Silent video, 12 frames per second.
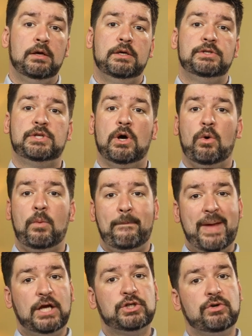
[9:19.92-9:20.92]
So
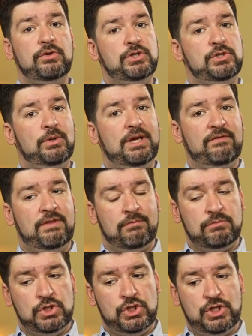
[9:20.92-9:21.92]
make sure that you give
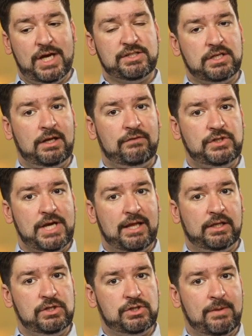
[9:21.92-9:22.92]
them just enough
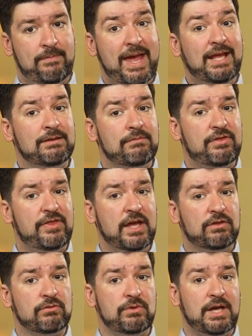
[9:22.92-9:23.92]
challenge to make them
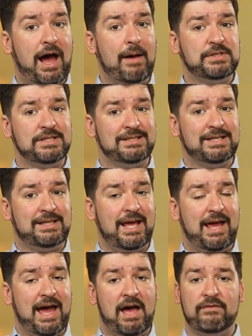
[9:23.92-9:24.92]
think through the options that
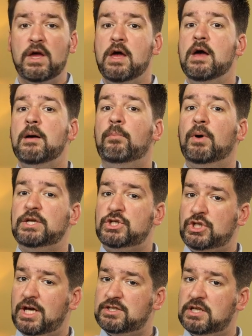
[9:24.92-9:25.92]
they have, but
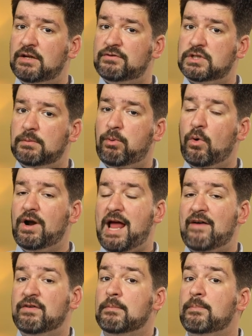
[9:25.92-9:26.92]
just enough support
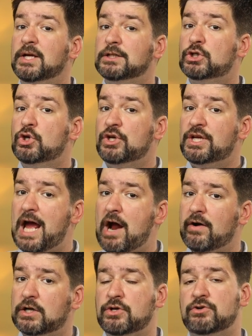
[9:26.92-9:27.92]
having built good
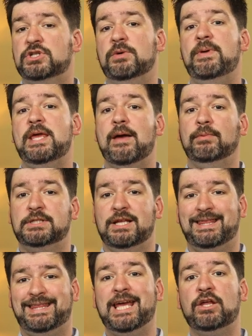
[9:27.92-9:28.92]
characters to be able to
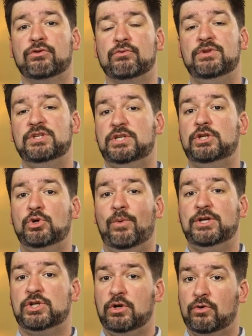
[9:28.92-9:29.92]
think through the
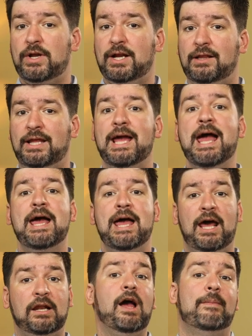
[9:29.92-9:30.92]
situation critically
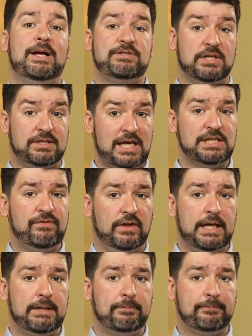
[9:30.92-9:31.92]
and come out successfully.